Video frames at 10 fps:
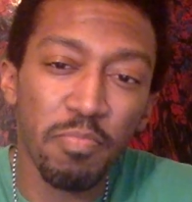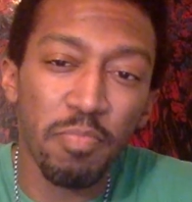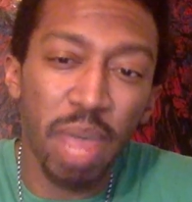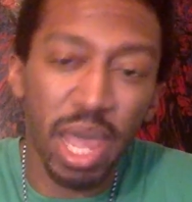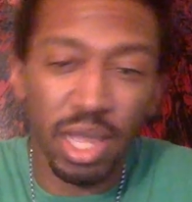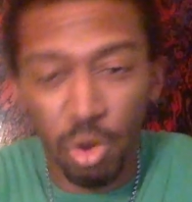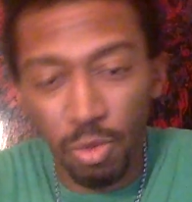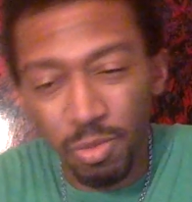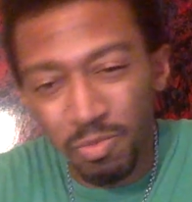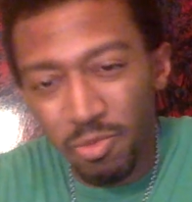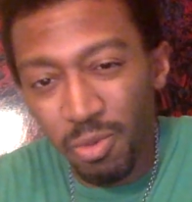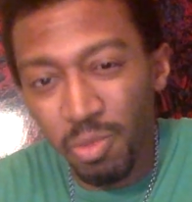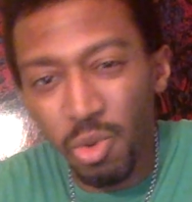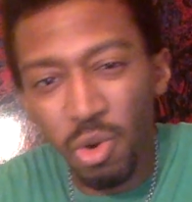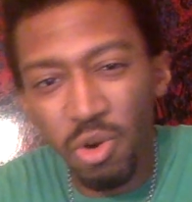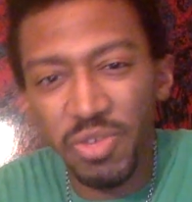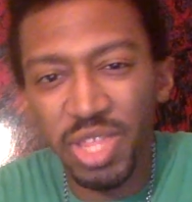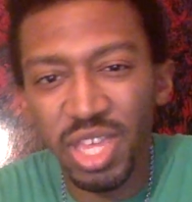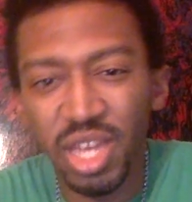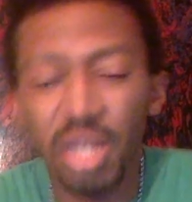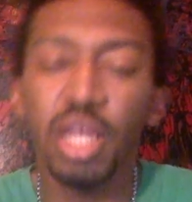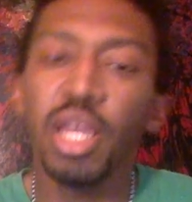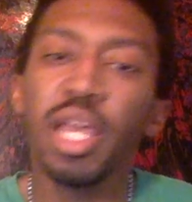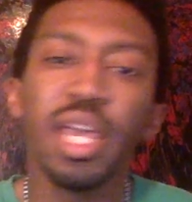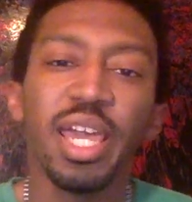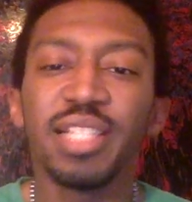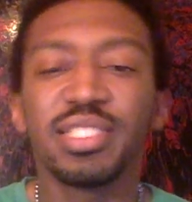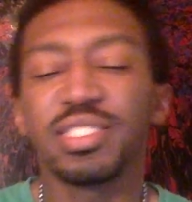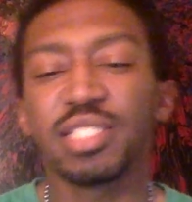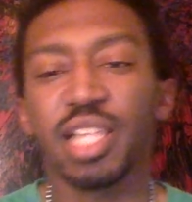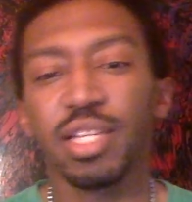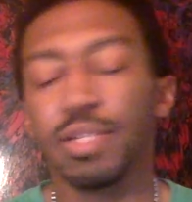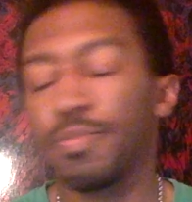back more over there. And it's just like,